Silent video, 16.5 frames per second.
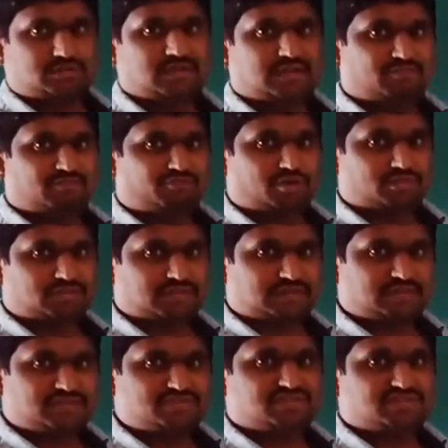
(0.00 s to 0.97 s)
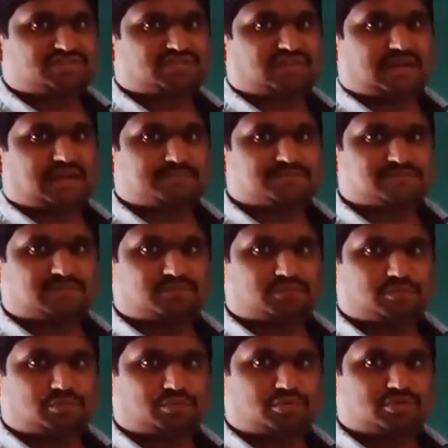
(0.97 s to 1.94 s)
for 36 grams of
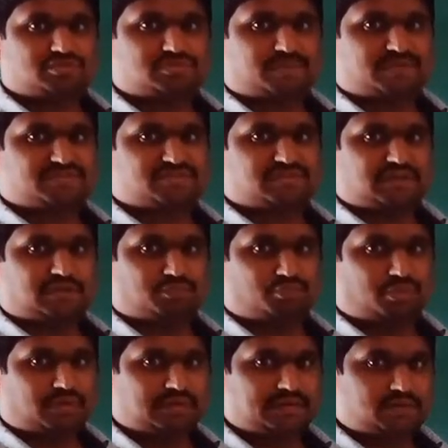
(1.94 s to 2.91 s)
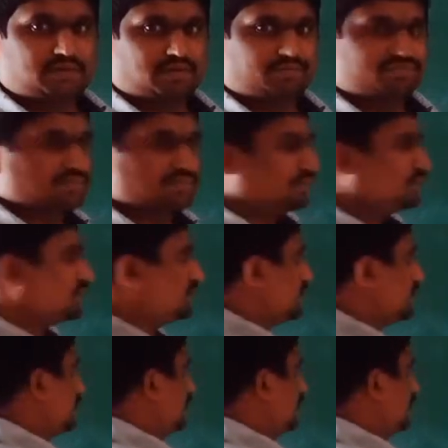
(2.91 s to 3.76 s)
glucose present in 1 liter of solution,